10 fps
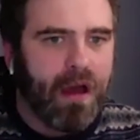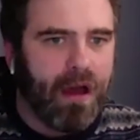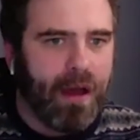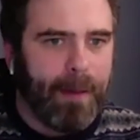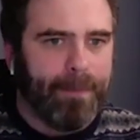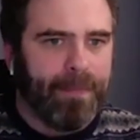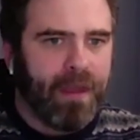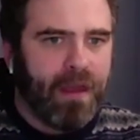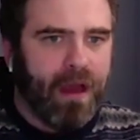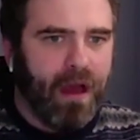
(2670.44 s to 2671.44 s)

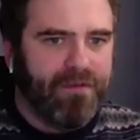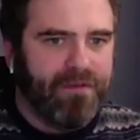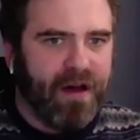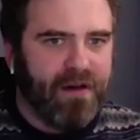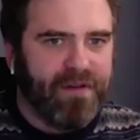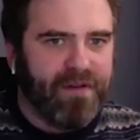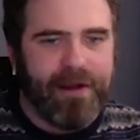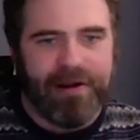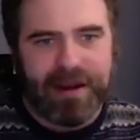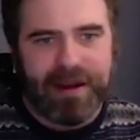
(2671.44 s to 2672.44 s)
of
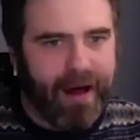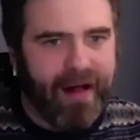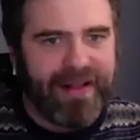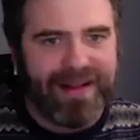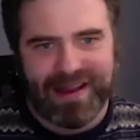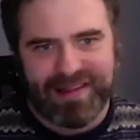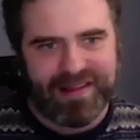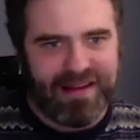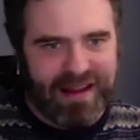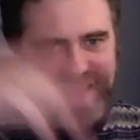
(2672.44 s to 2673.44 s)
American
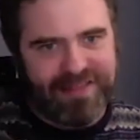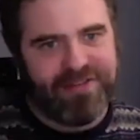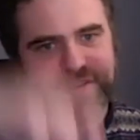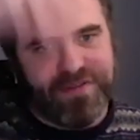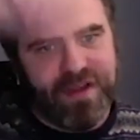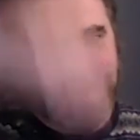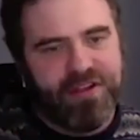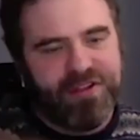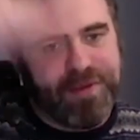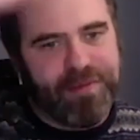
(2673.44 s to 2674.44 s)
politics, and it gets sort of
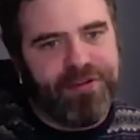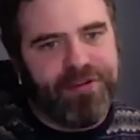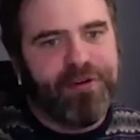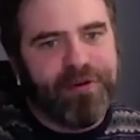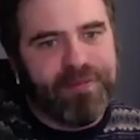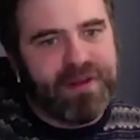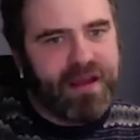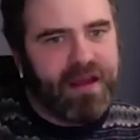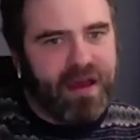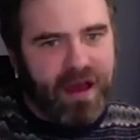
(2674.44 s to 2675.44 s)
subsumed
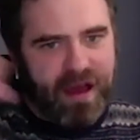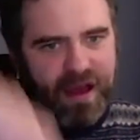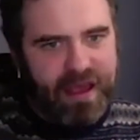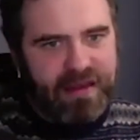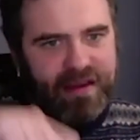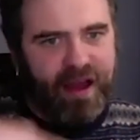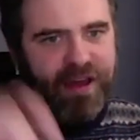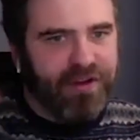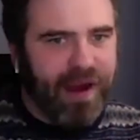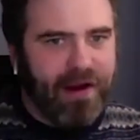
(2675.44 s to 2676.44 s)
into
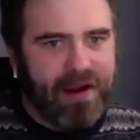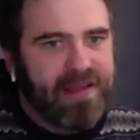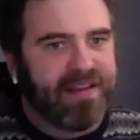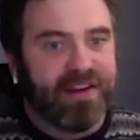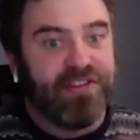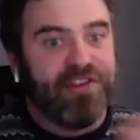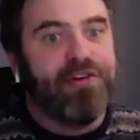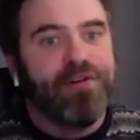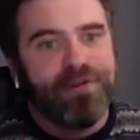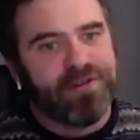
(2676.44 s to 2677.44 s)
other areas and is
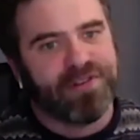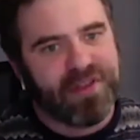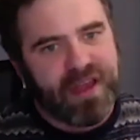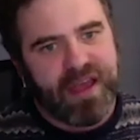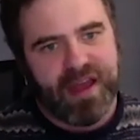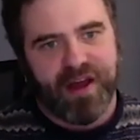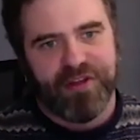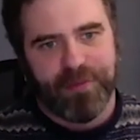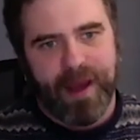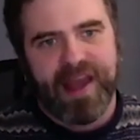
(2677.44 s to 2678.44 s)
used in
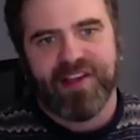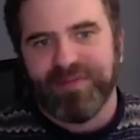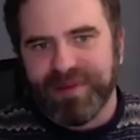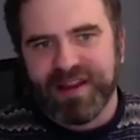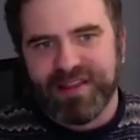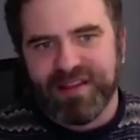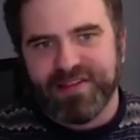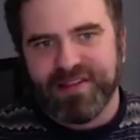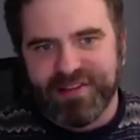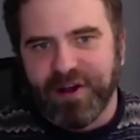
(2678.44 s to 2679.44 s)
other ways, but
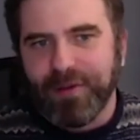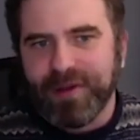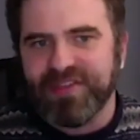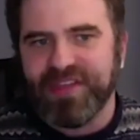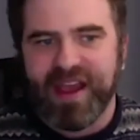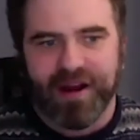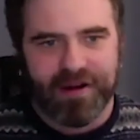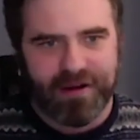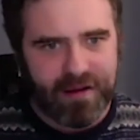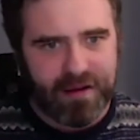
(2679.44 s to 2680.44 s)
it's always there.